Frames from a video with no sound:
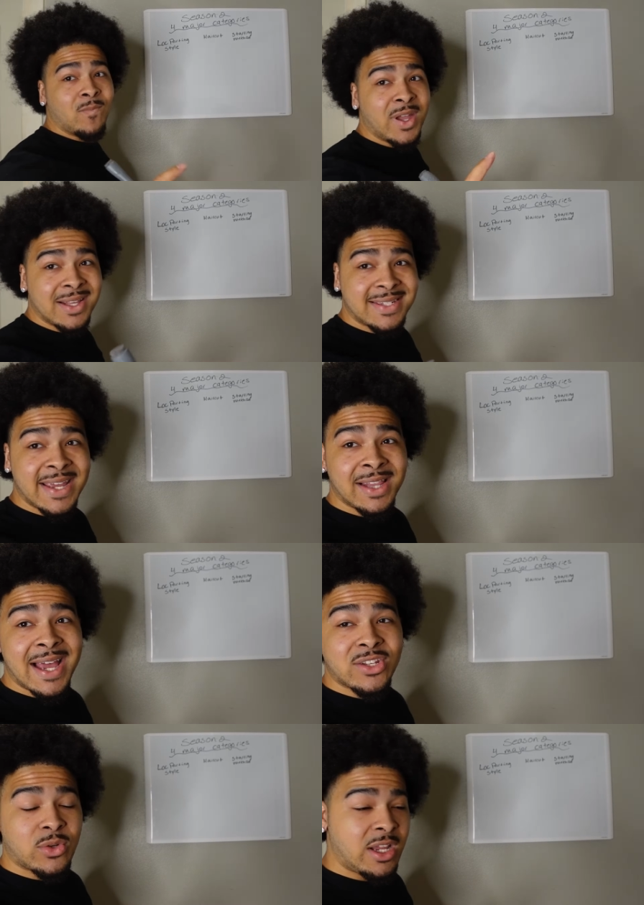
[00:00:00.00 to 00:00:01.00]
and say the
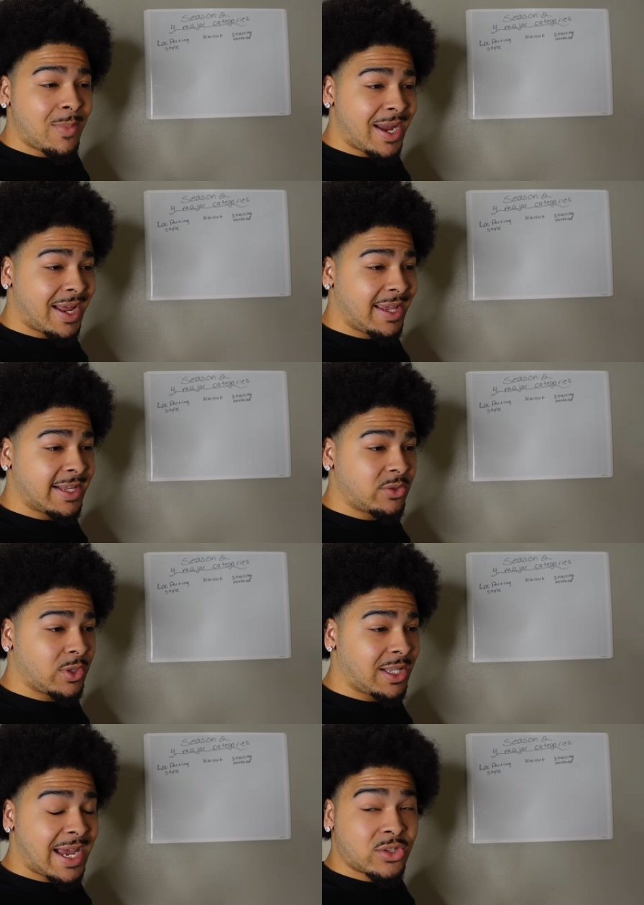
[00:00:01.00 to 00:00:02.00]
last one. Anybody got to guess what
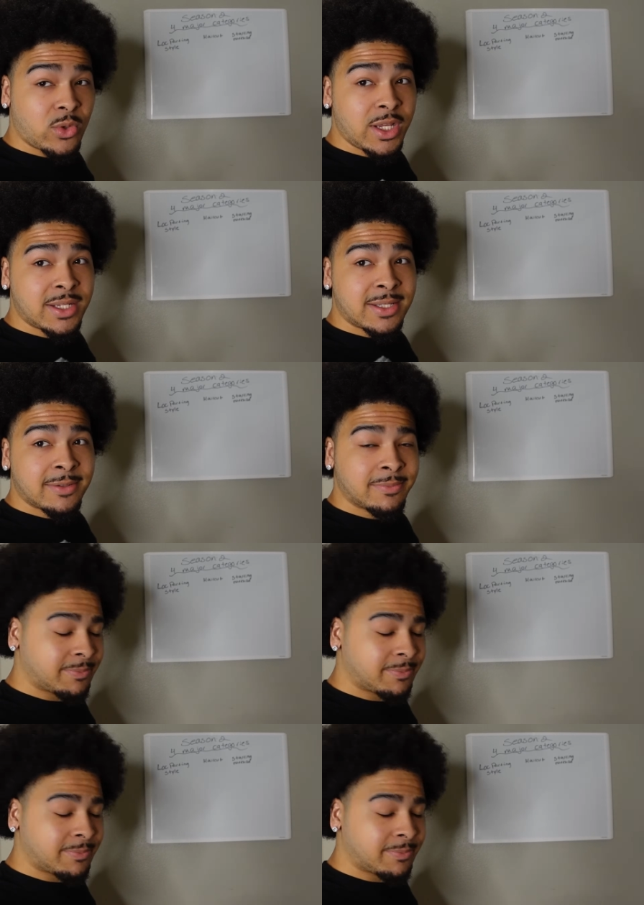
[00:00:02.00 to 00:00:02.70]
the last one is?